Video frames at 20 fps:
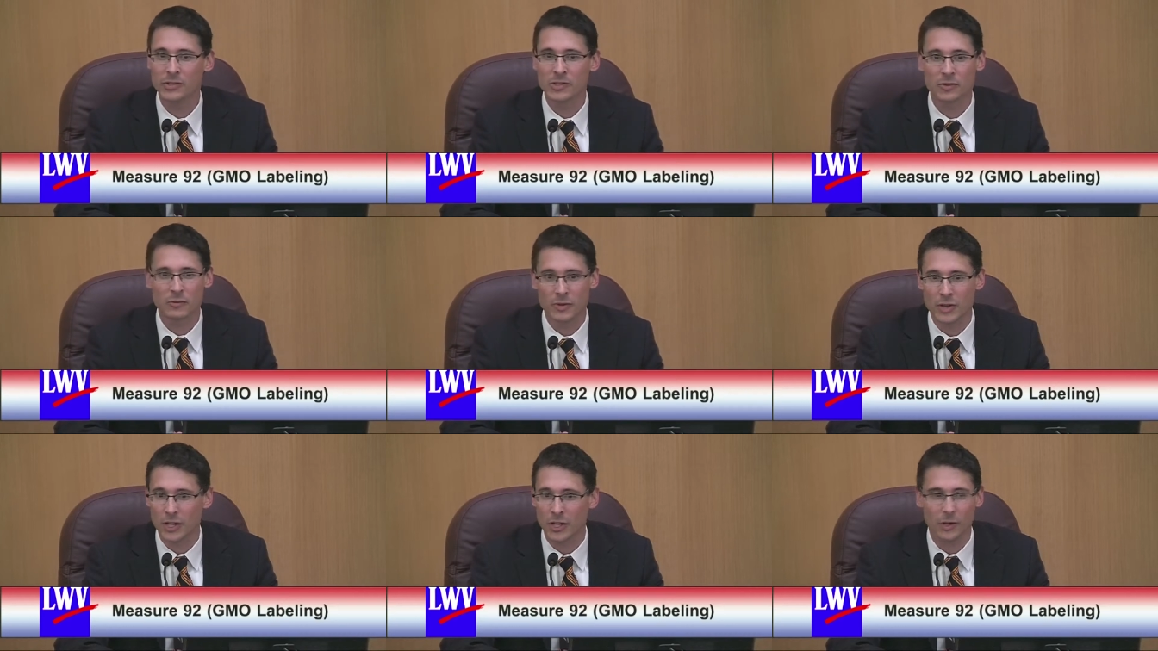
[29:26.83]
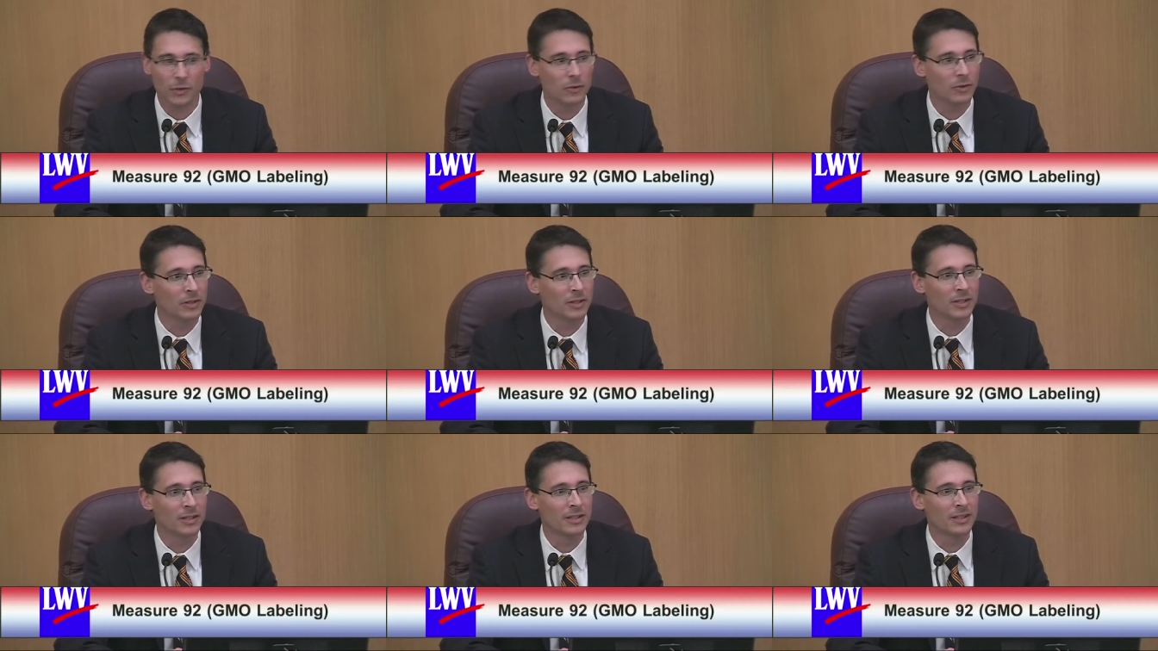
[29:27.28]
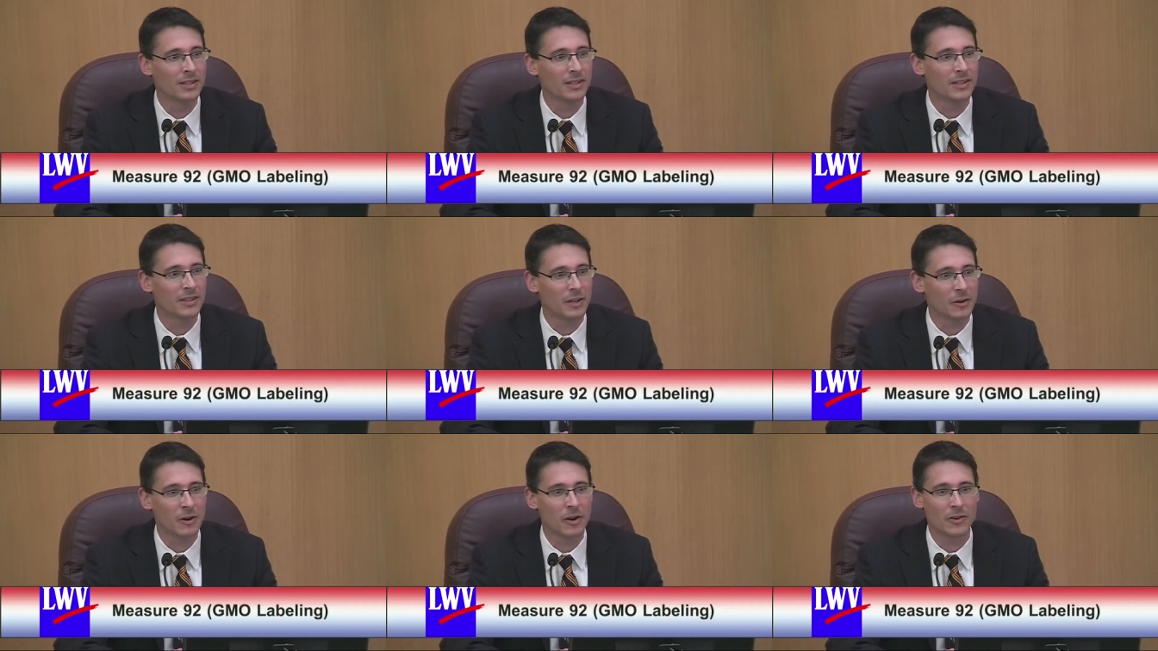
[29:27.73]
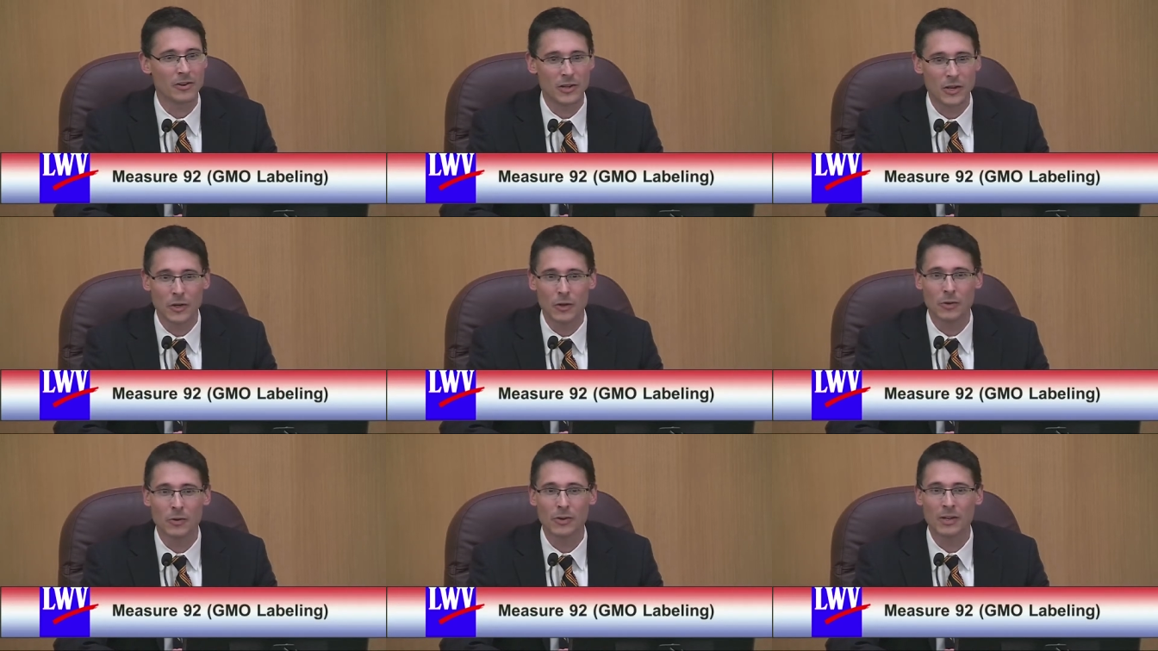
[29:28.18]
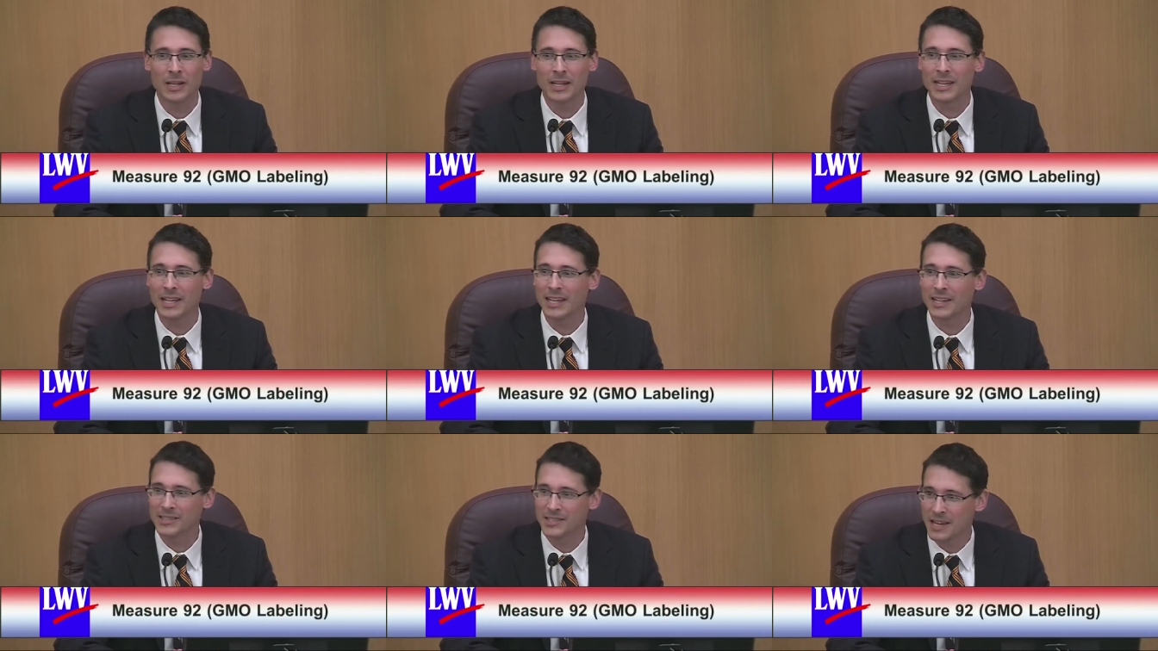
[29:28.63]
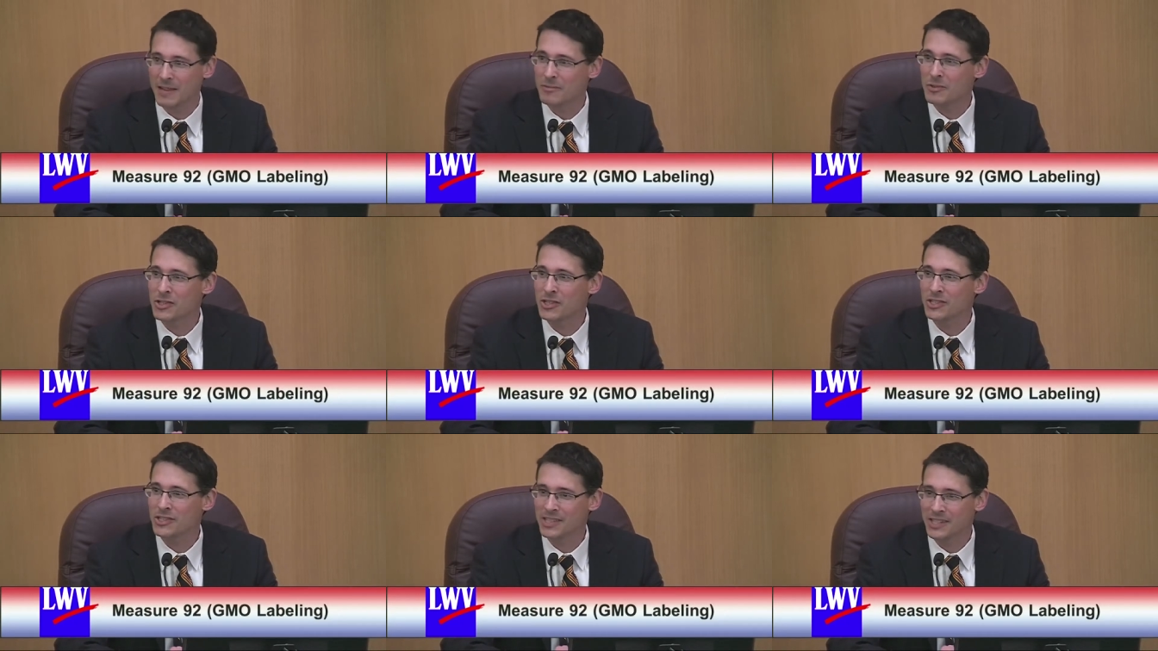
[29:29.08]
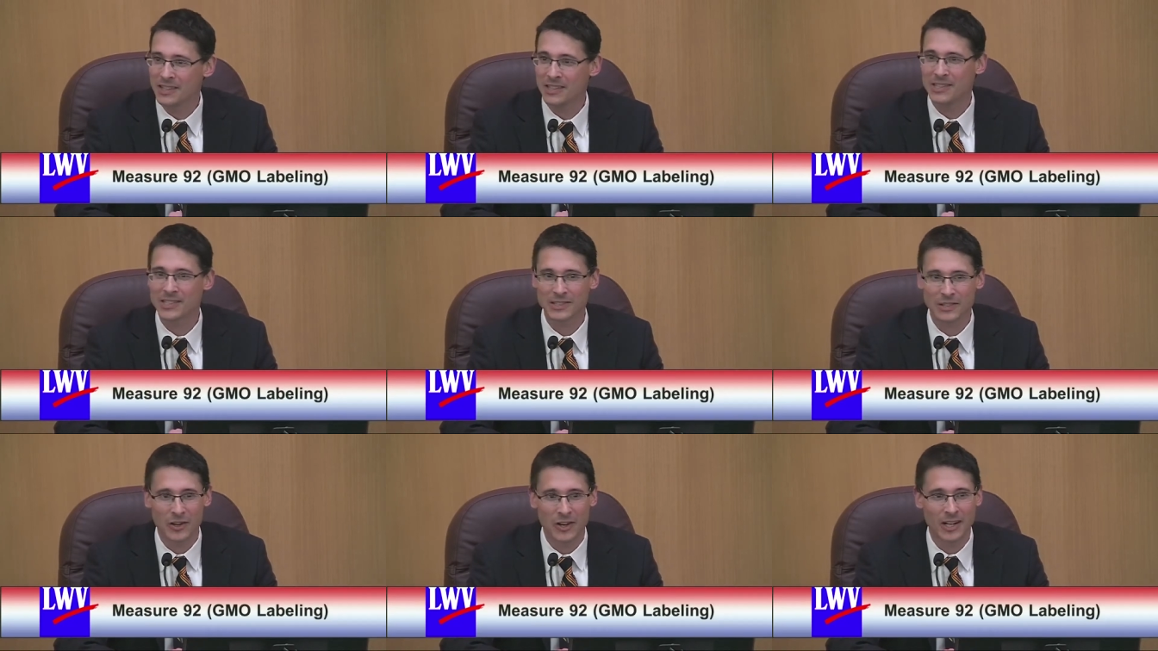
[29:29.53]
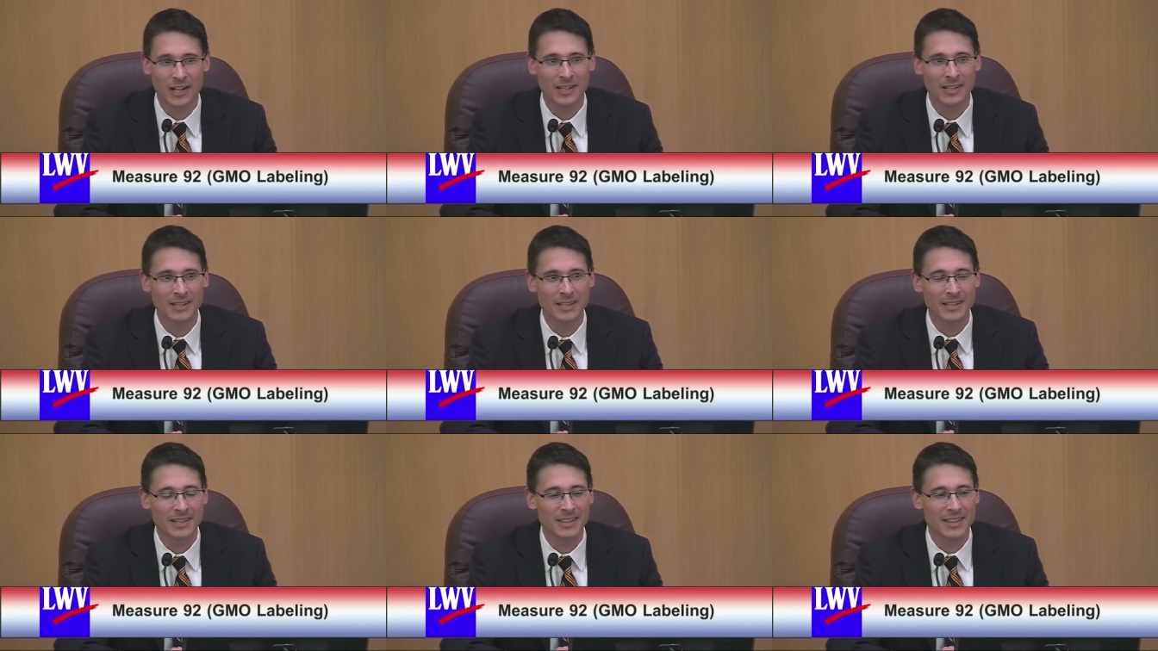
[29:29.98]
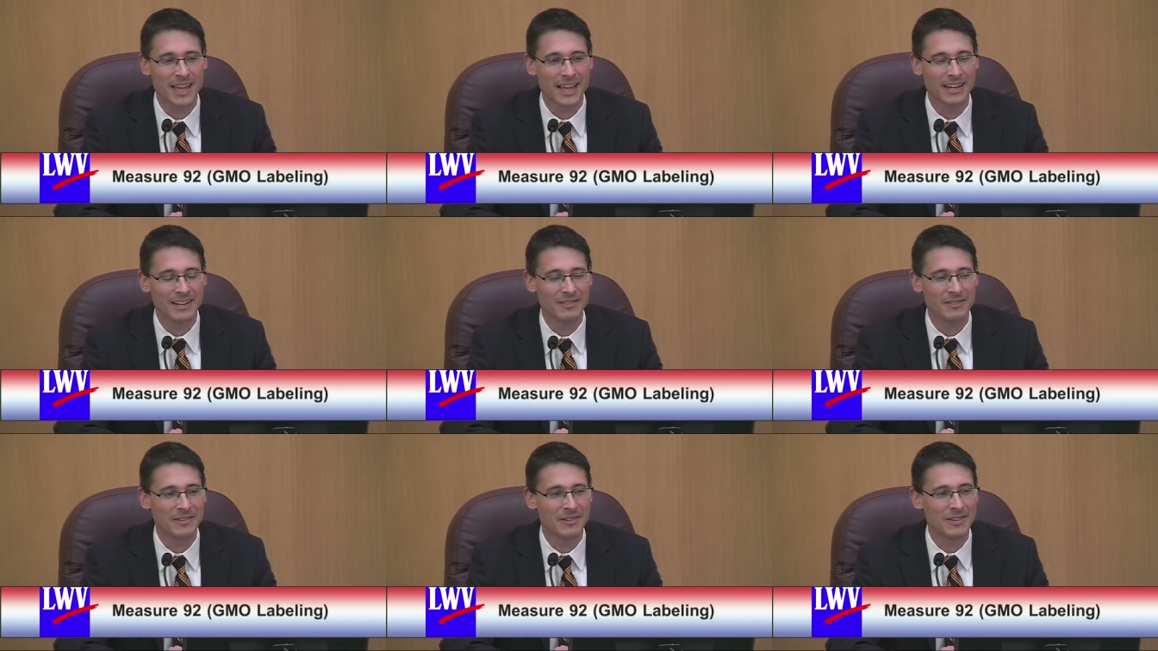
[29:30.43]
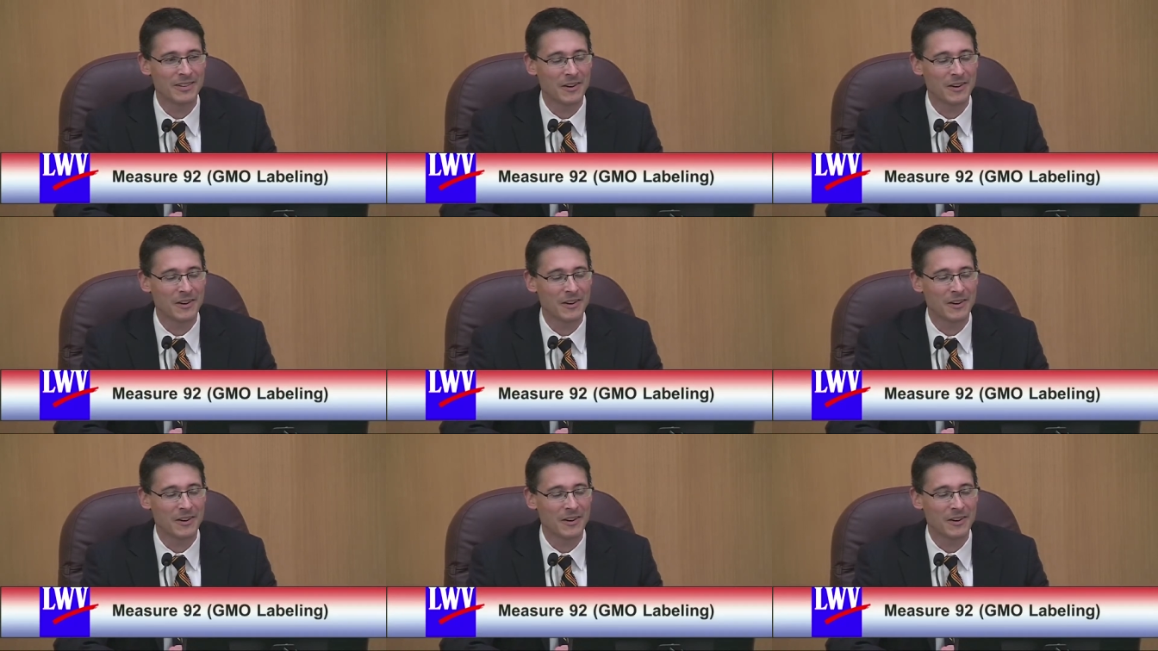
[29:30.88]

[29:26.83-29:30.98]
So, no, there are no exemptions in this law that